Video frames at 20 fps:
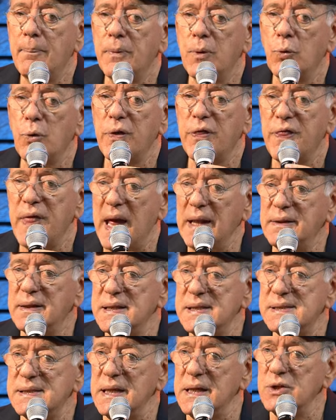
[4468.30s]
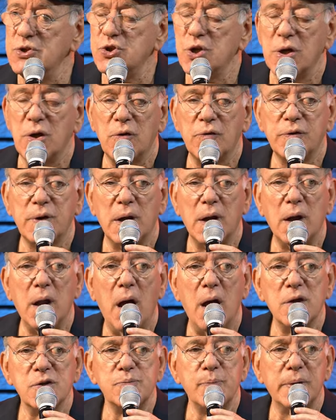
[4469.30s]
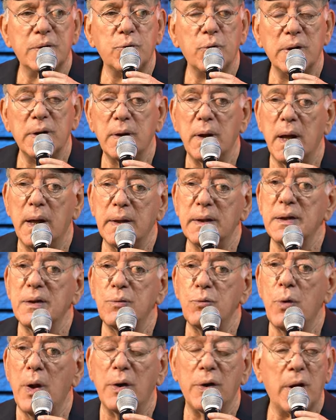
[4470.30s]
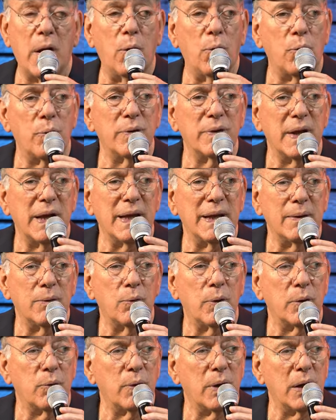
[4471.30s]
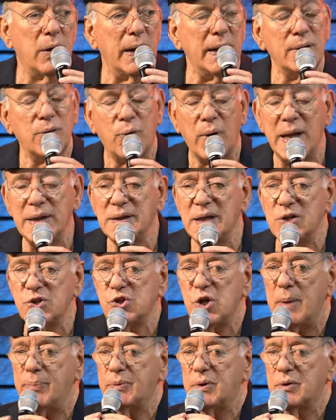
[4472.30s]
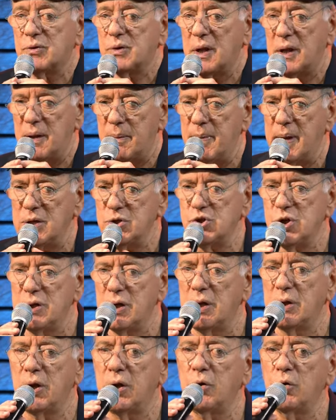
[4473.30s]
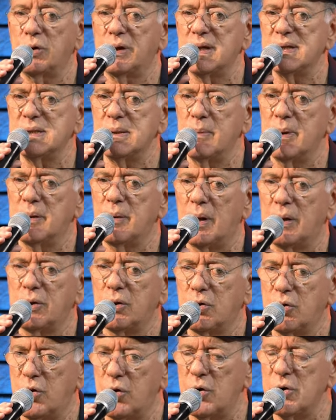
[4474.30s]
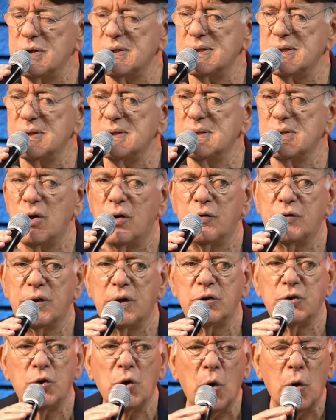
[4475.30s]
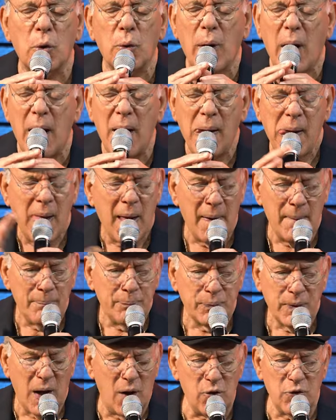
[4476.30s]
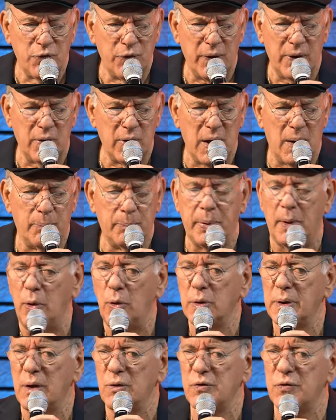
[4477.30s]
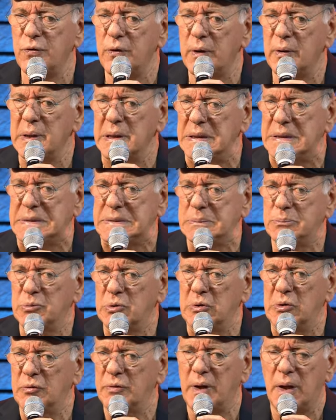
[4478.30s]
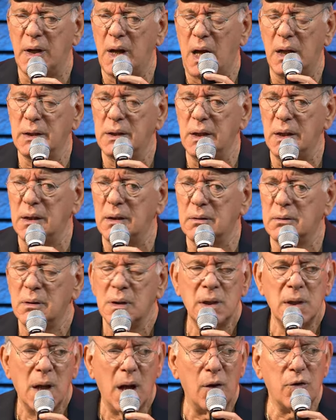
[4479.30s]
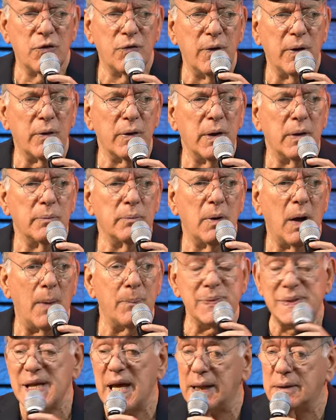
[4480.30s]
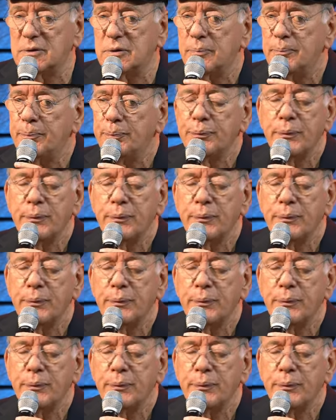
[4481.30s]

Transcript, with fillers: with that distinction of the laws between, now they, when we read the chapter that they mentioned in the New Testament about the curses of the Torah, I was very appalled, I was very moved, and I was very upset.